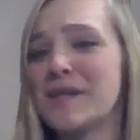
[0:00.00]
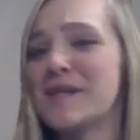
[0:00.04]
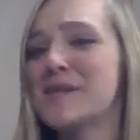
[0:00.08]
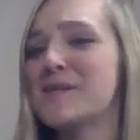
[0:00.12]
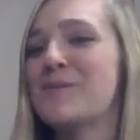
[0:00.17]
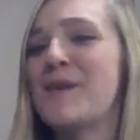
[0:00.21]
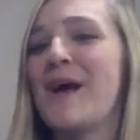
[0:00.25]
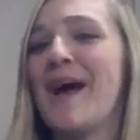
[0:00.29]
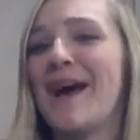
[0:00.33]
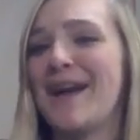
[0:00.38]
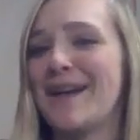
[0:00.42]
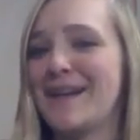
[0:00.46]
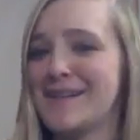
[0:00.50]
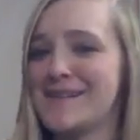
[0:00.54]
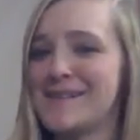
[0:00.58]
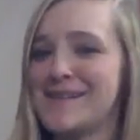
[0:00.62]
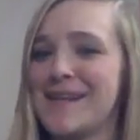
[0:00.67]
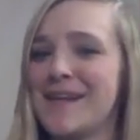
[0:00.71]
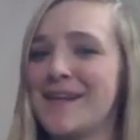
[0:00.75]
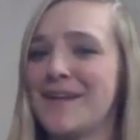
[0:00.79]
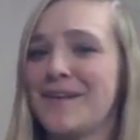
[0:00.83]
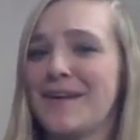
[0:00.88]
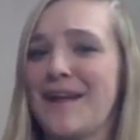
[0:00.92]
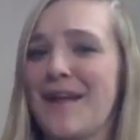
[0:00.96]
as bad as
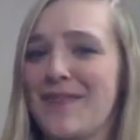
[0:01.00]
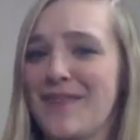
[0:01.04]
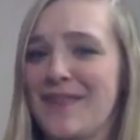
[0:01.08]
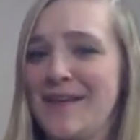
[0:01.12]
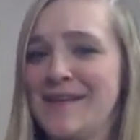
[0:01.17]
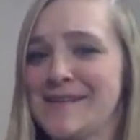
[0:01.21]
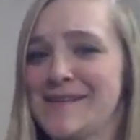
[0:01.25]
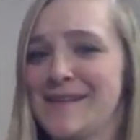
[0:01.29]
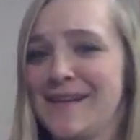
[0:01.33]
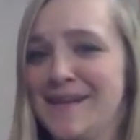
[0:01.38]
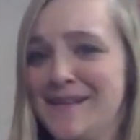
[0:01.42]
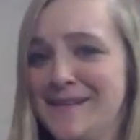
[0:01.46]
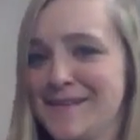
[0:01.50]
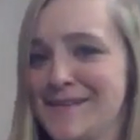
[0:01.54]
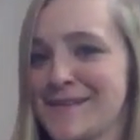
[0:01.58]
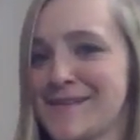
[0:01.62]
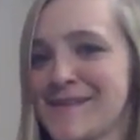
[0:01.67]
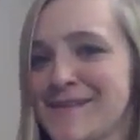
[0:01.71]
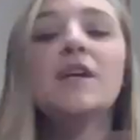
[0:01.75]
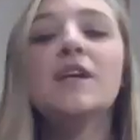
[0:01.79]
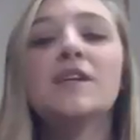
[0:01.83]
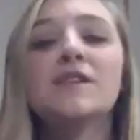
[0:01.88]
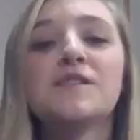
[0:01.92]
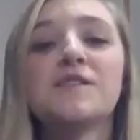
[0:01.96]
the internet thinks it
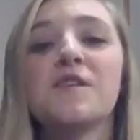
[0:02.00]
is.